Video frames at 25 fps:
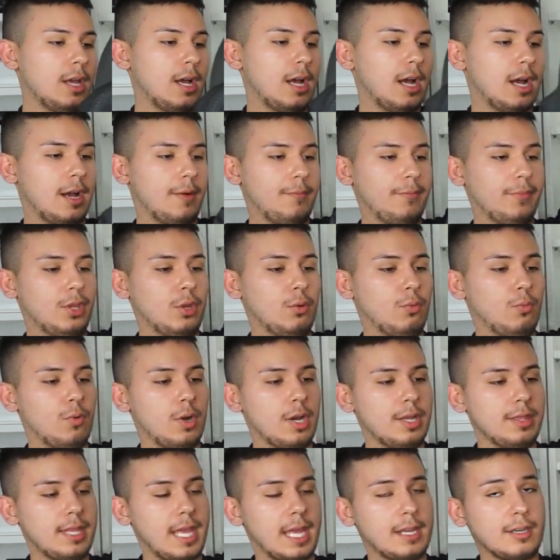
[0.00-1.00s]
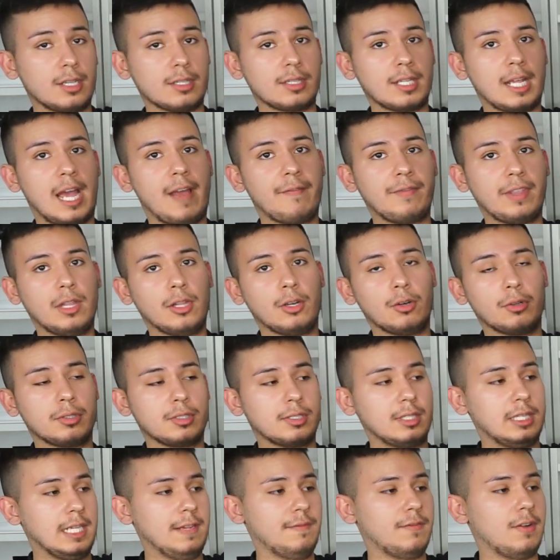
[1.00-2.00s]
The one that doesn't have the little
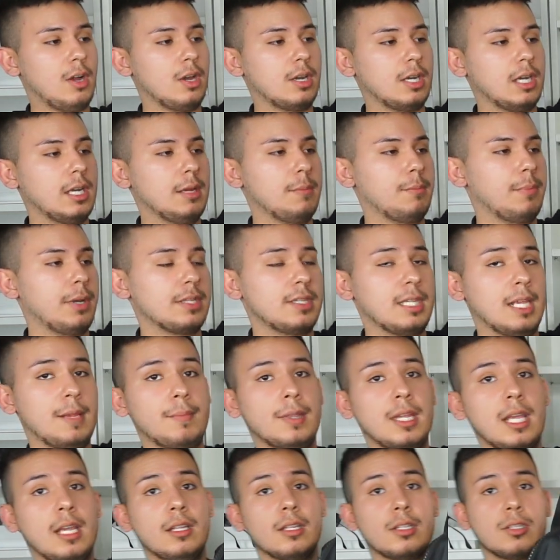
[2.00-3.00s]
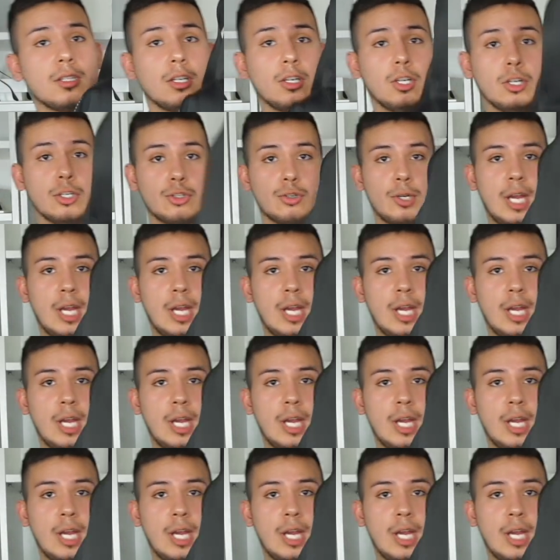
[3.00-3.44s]
sleeve on it, but same thing, it's like a good